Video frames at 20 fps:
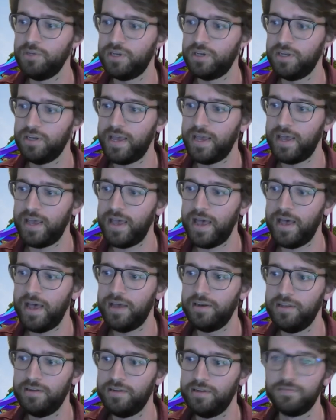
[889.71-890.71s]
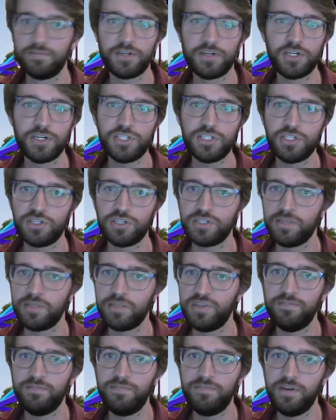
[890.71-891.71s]
You can add an inversion or
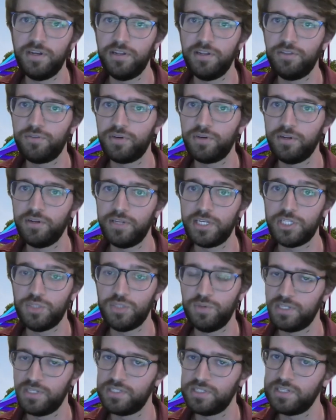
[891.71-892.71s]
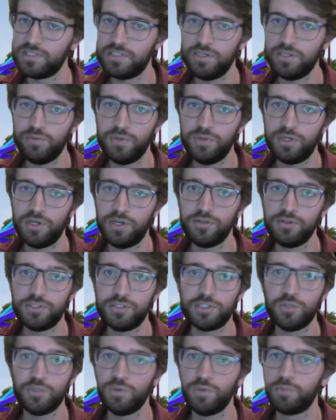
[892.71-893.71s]
something fun and thrilling to an existing wood
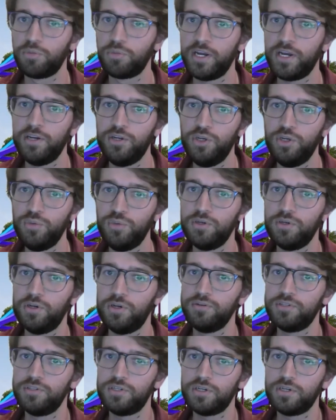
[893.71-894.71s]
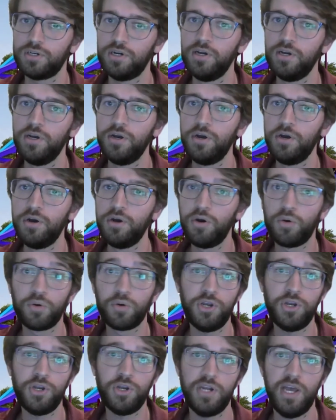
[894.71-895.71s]
coaster, to a brand new wood coaster,
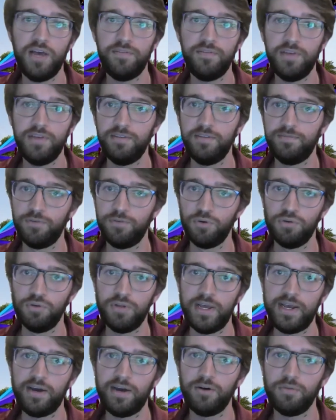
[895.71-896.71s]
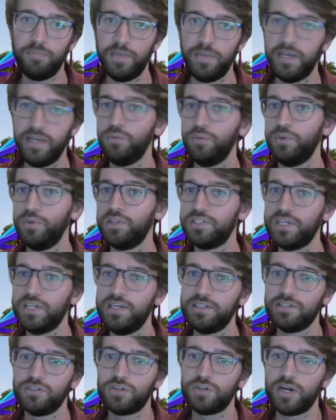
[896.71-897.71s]
or you can have a full layout made with
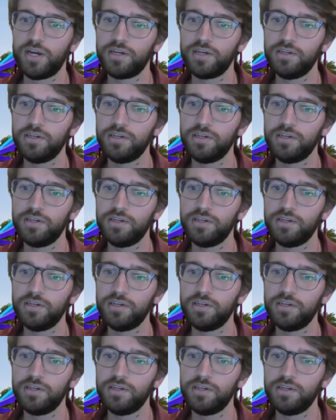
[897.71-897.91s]
Titan track.